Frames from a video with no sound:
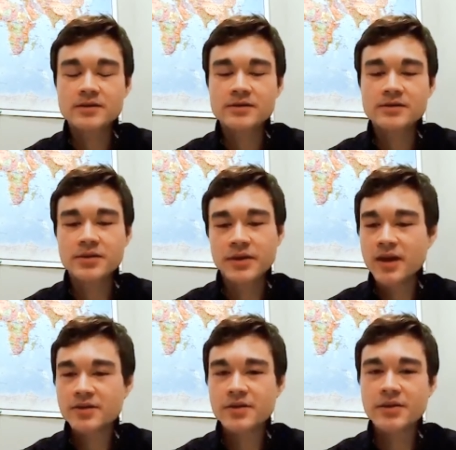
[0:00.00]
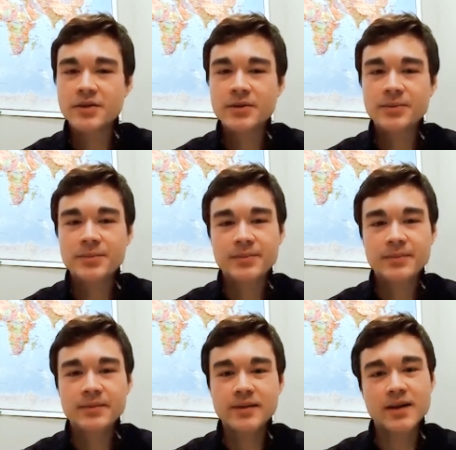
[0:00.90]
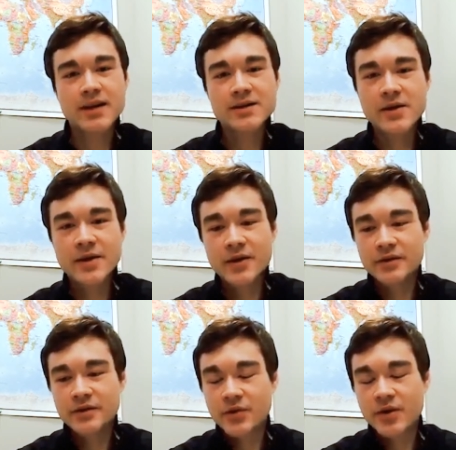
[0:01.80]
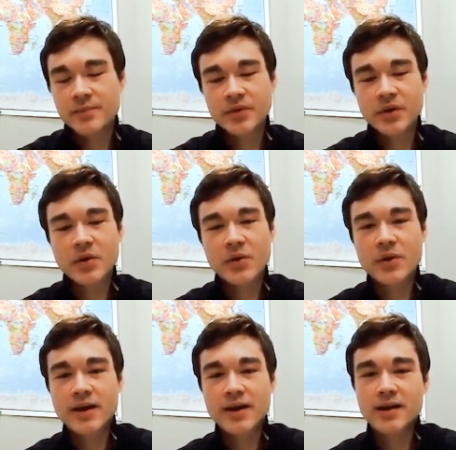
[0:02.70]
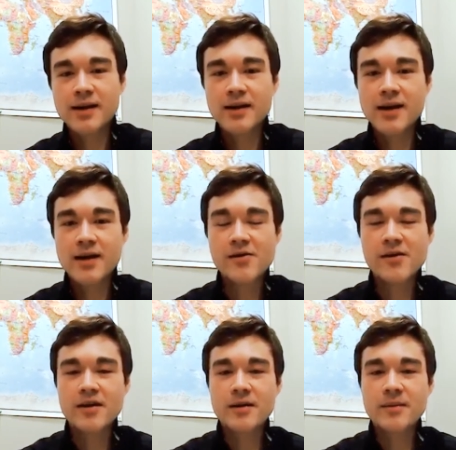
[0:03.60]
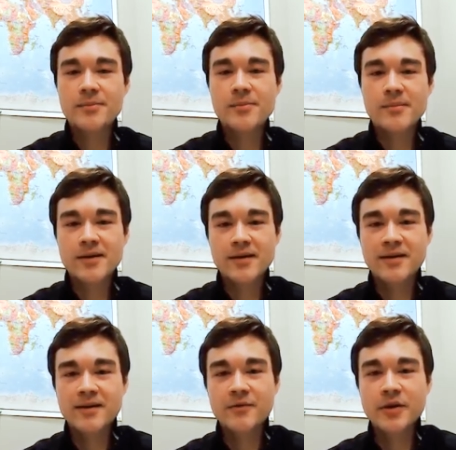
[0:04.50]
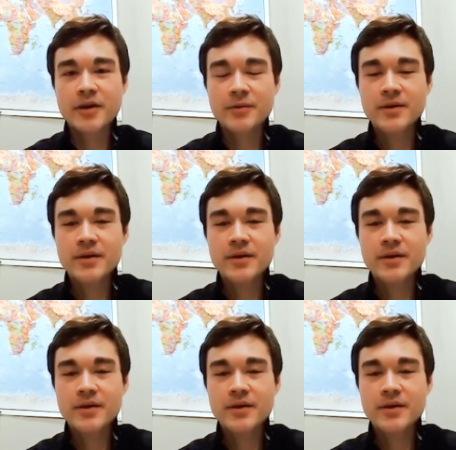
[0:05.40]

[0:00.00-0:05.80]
so yeah, so yeah, that's how I got into crypto, and now I'm working with